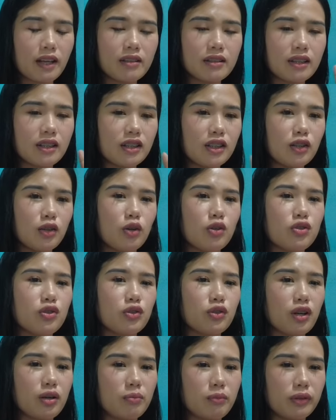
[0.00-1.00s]
thank you also
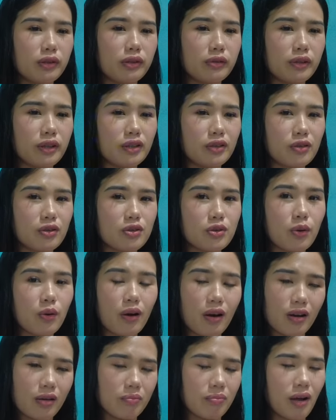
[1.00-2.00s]
to our moderators
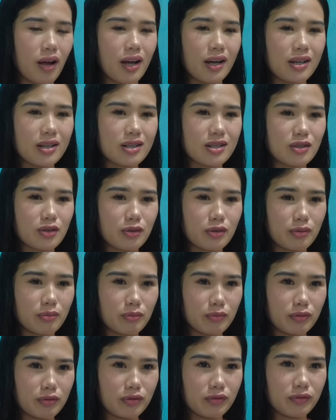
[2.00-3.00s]
who help us to
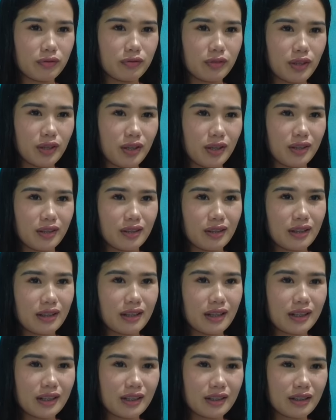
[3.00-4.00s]
remove the
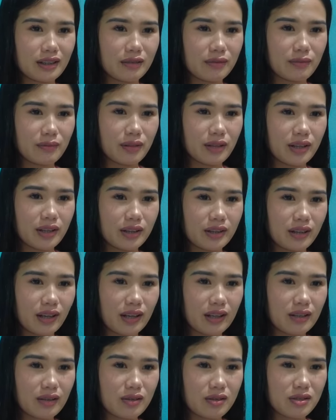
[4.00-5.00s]
negative one.
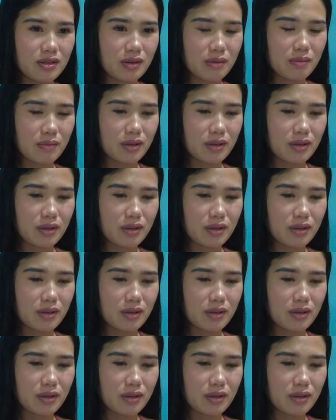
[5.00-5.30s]
Thank you so